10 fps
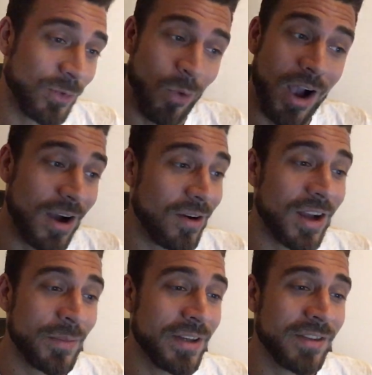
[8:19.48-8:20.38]
wow,
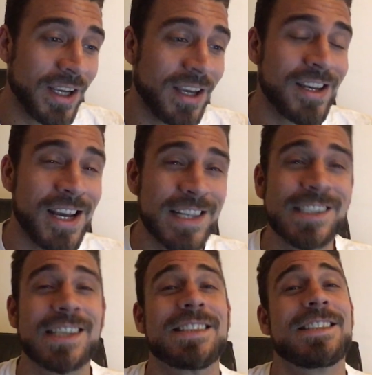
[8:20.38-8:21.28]
I mean, that guy
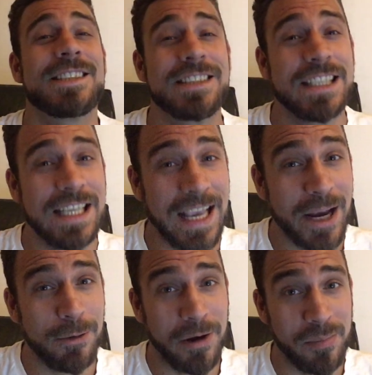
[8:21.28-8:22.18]
has
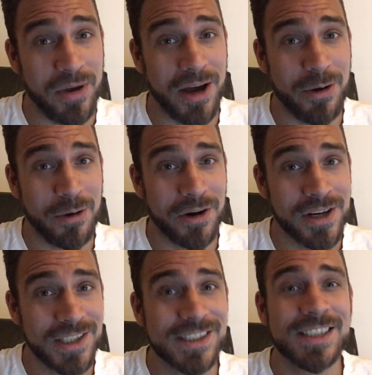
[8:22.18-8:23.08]
scary power,
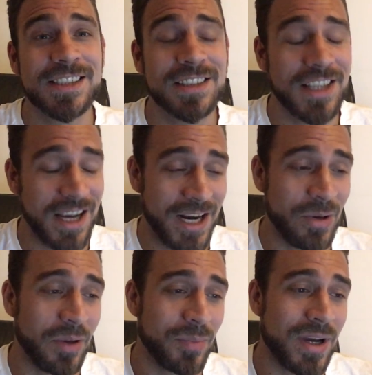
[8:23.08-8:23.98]

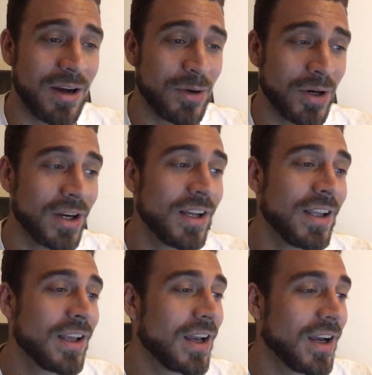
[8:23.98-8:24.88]
scary power.
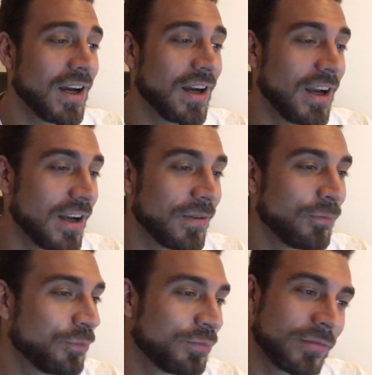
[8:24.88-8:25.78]
Uh,
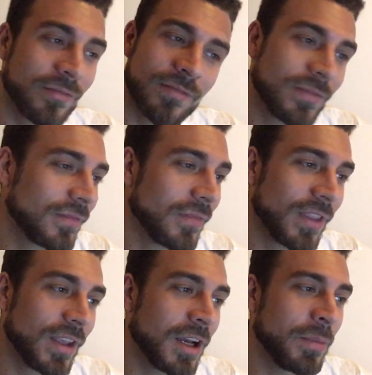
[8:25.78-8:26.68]

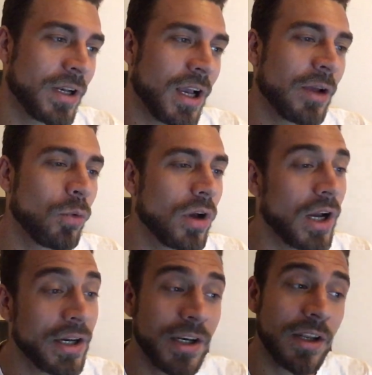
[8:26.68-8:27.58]
I mean, I, w-
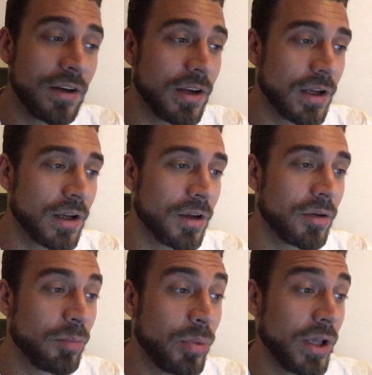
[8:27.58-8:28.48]
I did
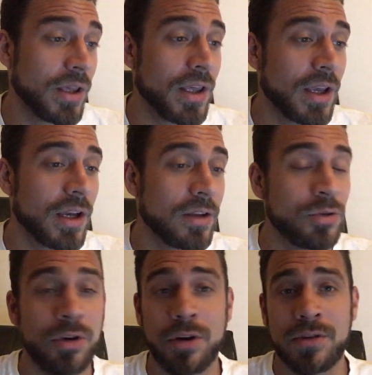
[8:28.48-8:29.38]
uh, pick uh,
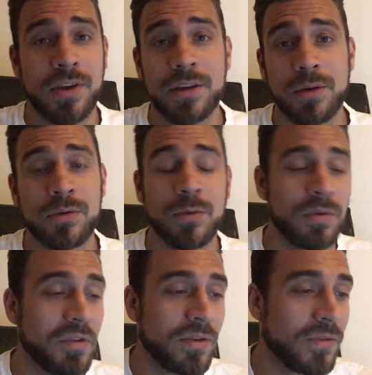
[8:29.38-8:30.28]
Junior Dos Santos to
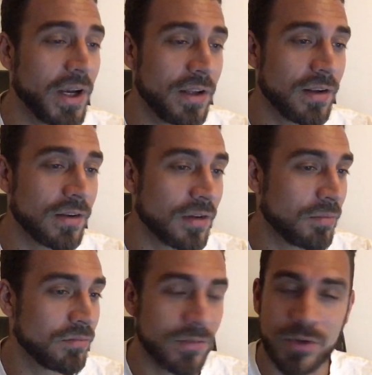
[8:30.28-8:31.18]
win this fight, as
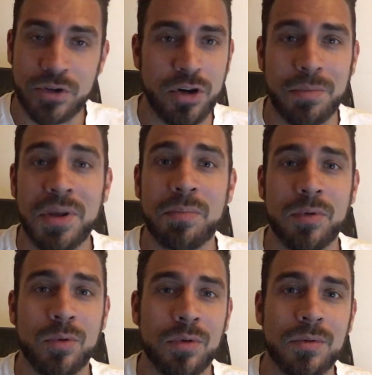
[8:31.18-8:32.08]
I'm sure
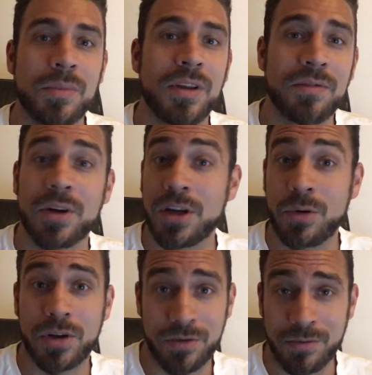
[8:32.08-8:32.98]
people will be very
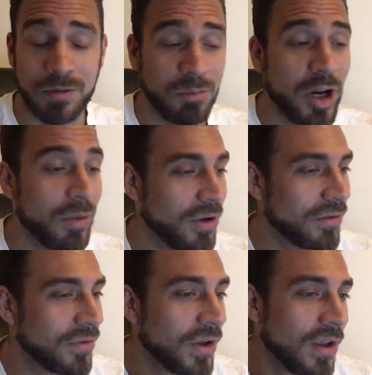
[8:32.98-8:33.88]
quick to remind me
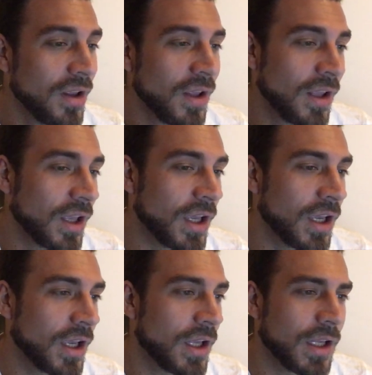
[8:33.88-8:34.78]
of.
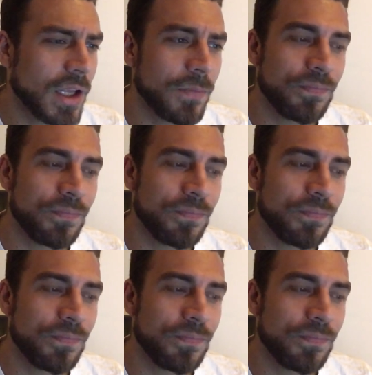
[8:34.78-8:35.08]
Uh,